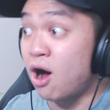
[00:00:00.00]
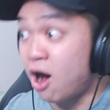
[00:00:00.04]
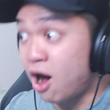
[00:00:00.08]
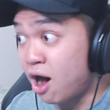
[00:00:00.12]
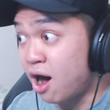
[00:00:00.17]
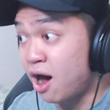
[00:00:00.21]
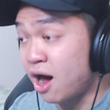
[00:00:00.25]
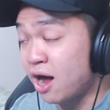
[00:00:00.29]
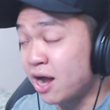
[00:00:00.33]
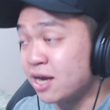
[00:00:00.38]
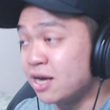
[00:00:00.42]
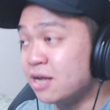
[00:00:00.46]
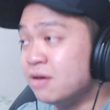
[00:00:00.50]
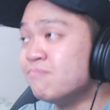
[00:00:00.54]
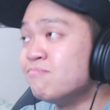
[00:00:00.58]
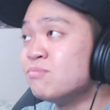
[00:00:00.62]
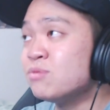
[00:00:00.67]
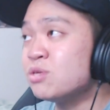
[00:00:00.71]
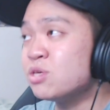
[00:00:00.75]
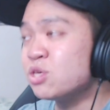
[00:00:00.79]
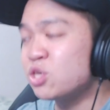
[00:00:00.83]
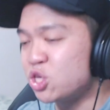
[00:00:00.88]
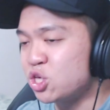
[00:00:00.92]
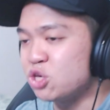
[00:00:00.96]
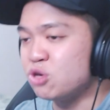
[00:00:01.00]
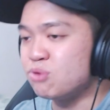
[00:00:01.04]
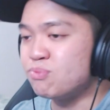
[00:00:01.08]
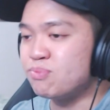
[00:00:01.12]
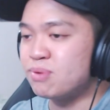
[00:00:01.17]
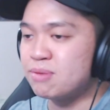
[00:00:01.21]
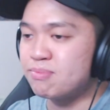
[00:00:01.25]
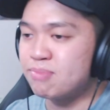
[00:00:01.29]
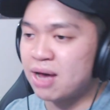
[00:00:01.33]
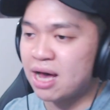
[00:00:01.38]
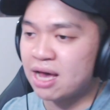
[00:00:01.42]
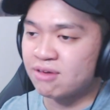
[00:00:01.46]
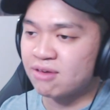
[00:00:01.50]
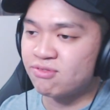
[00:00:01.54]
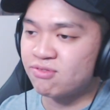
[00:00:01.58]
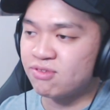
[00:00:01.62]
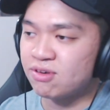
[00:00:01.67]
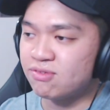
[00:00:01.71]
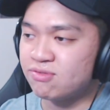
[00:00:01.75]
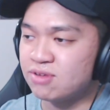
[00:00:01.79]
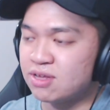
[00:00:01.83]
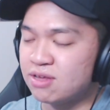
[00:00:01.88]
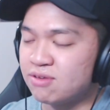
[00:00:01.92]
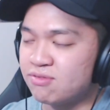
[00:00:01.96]
on Cupid by
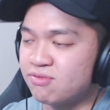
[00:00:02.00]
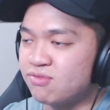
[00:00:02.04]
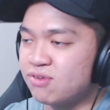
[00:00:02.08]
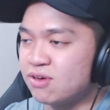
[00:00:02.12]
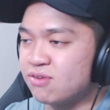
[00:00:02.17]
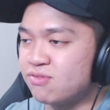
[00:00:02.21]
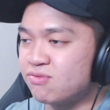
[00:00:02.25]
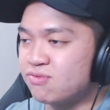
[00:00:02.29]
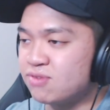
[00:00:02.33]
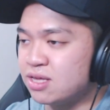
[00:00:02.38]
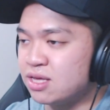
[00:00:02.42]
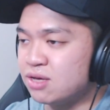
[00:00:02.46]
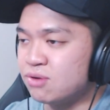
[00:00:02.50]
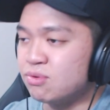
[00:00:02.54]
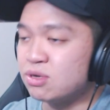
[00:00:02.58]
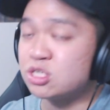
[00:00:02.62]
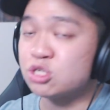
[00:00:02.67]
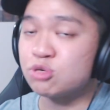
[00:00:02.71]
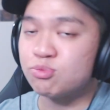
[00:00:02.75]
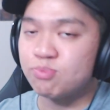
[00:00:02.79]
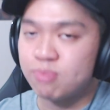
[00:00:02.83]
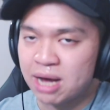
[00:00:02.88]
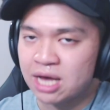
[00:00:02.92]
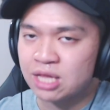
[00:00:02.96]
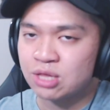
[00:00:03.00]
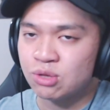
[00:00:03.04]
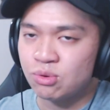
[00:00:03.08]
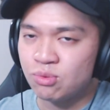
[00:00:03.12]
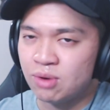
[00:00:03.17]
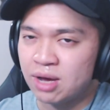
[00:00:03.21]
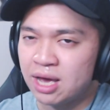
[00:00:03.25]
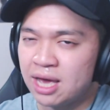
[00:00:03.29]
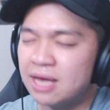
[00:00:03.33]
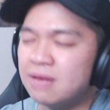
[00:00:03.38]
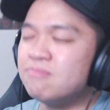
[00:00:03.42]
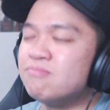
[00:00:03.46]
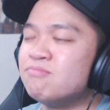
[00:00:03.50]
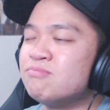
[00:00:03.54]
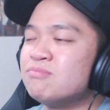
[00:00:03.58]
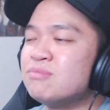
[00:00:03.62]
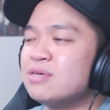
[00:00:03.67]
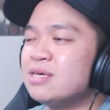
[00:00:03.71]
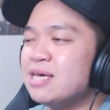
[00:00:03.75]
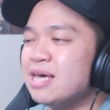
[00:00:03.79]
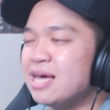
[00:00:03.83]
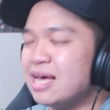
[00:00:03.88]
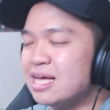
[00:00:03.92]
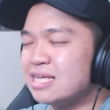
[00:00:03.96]
5050, which by the way
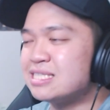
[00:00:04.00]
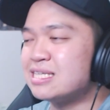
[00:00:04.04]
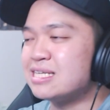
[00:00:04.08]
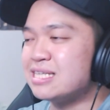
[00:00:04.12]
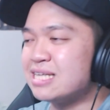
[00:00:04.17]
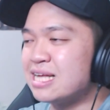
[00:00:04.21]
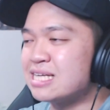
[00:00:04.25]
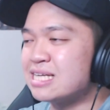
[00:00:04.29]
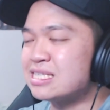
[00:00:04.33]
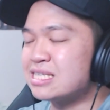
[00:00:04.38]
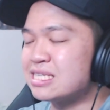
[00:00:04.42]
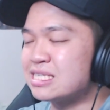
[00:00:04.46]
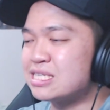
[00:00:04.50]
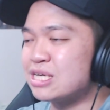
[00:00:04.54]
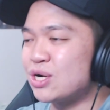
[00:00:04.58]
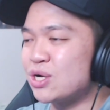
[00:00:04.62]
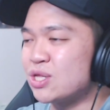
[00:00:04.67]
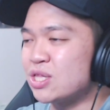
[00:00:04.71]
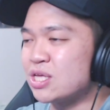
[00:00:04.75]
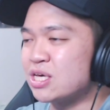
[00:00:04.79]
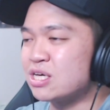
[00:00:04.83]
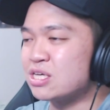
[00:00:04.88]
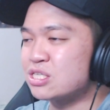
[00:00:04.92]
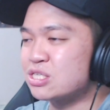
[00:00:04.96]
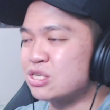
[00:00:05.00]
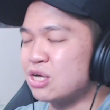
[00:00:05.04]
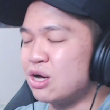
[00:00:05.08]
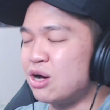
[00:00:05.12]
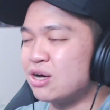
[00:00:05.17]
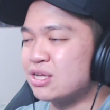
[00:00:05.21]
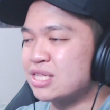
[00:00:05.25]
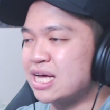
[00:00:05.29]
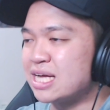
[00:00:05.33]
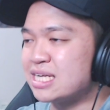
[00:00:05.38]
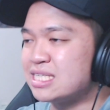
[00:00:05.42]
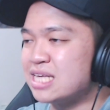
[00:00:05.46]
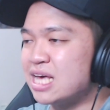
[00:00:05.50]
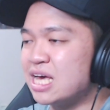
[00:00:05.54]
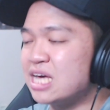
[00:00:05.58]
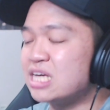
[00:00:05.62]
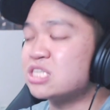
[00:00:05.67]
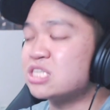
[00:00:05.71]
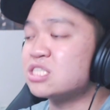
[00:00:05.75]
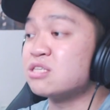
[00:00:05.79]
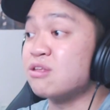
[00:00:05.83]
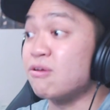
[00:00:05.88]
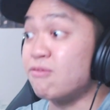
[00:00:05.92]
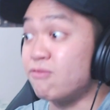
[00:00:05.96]
isn't necessarily a song that
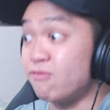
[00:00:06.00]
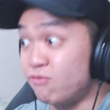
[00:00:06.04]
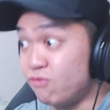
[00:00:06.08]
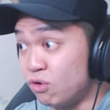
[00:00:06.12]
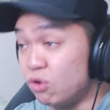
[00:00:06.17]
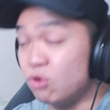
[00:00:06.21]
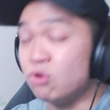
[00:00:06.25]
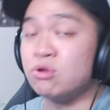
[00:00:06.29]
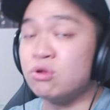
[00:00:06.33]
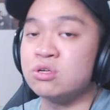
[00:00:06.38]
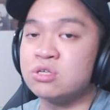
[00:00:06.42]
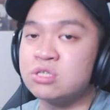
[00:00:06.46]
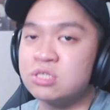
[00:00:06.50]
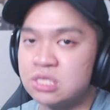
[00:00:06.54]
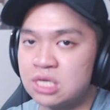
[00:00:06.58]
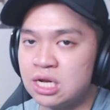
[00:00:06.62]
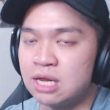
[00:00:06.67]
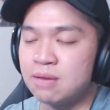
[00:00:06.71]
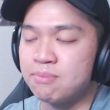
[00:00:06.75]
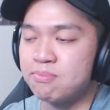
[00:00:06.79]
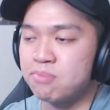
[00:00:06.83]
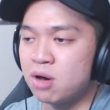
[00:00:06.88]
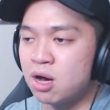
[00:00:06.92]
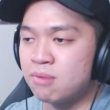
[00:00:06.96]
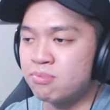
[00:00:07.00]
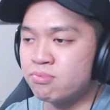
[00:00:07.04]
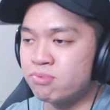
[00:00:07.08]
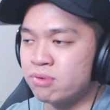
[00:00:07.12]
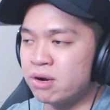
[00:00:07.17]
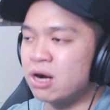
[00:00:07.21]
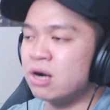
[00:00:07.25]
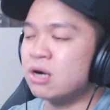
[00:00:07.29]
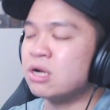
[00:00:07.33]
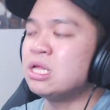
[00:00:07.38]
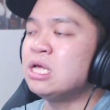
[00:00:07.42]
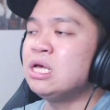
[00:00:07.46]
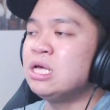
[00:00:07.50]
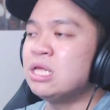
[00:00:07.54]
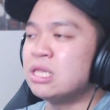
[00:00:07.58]
takes the full city pop route.